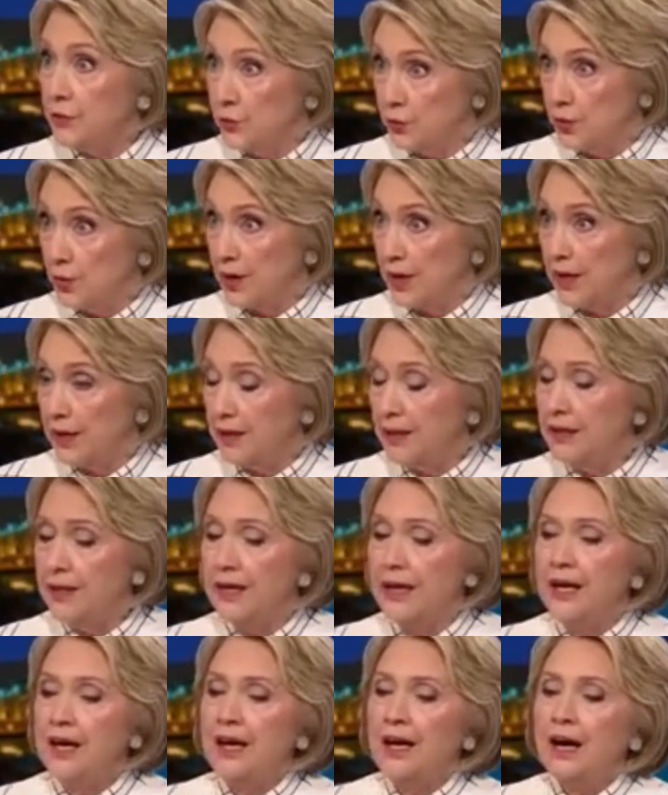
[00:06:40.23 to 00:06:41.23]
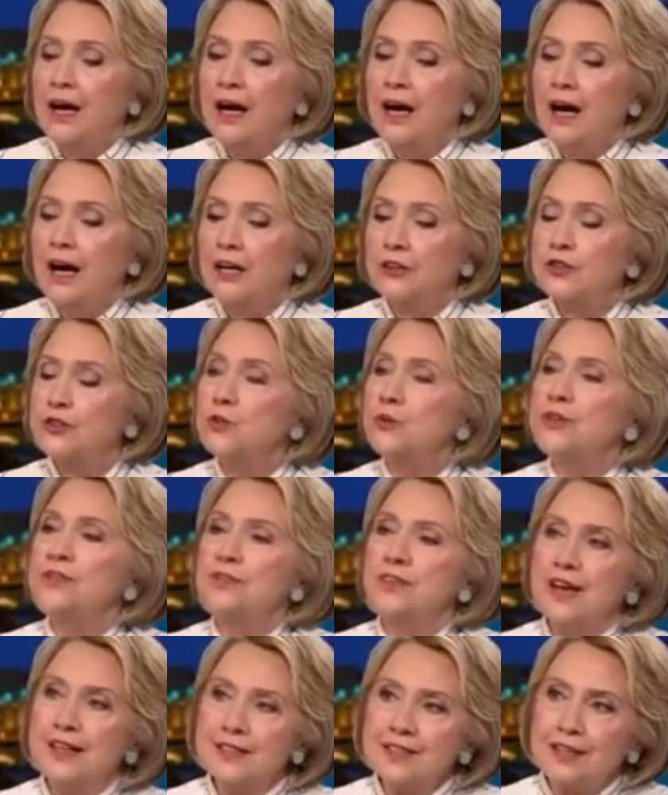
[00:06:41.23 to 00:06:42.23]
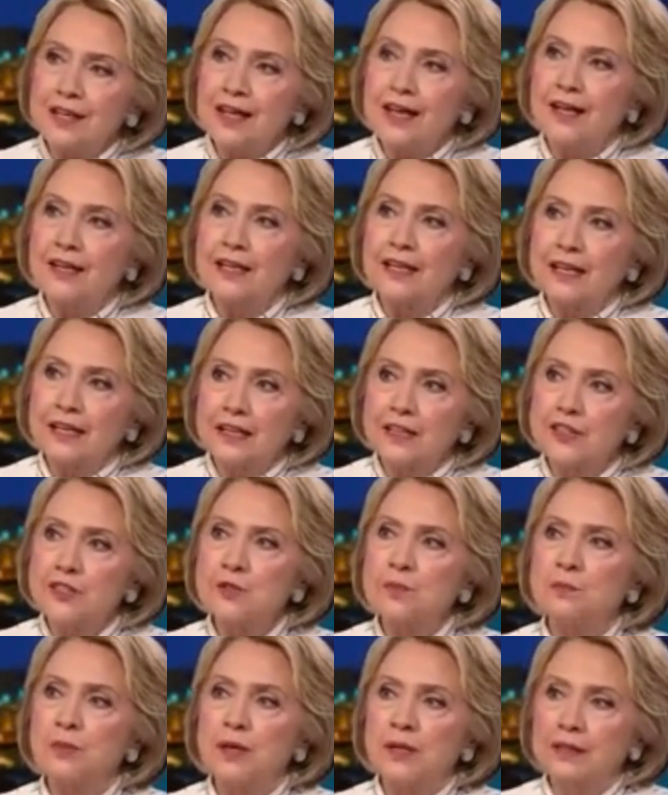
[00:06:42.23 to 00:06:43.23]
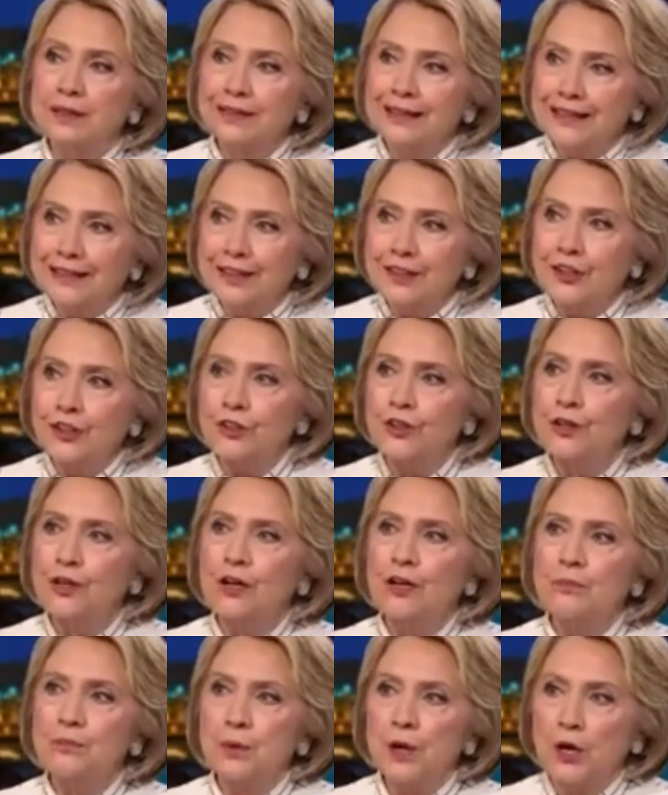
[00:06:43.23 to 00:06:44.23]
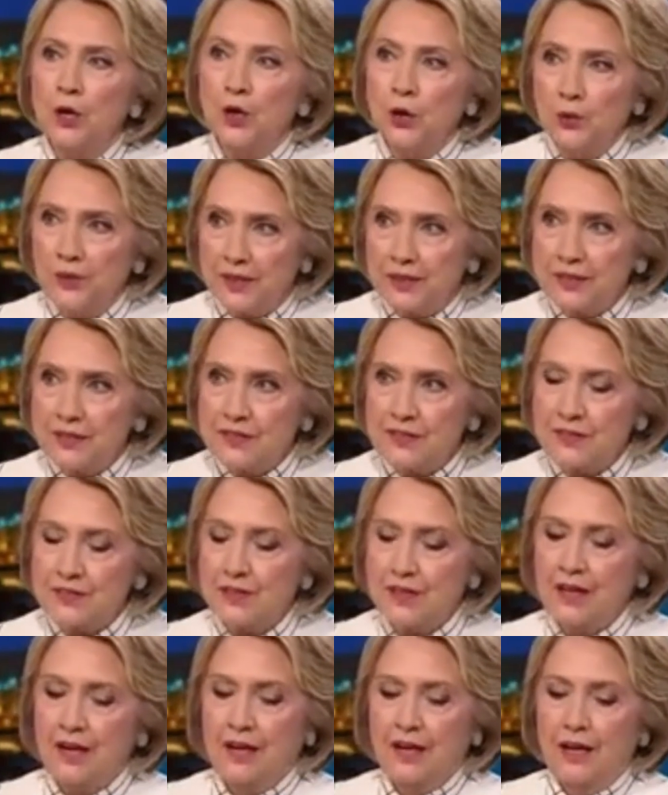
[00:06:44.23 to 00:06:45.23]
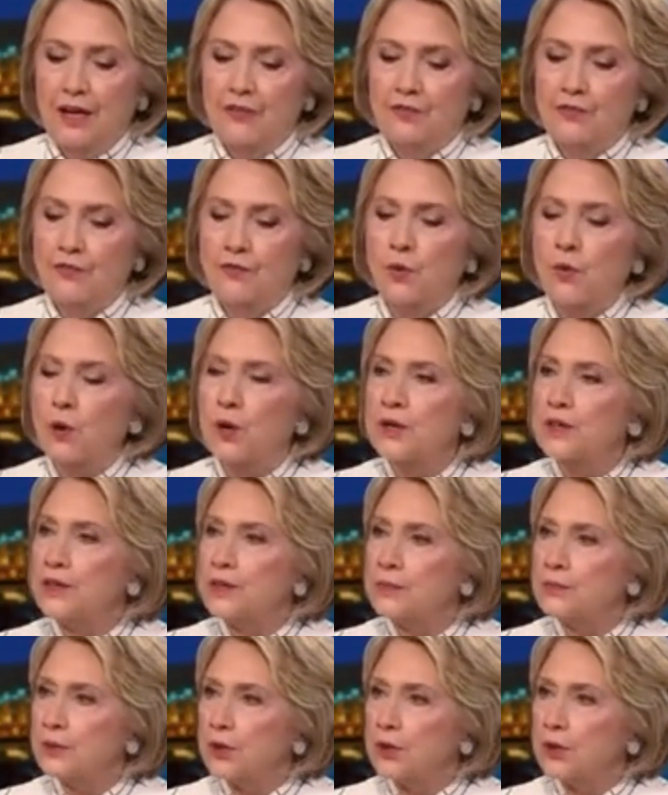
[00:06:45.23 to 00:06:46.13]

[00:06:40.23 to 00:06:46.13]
She added, we still have no notes, no reporting about the many meetings and the many calls. We do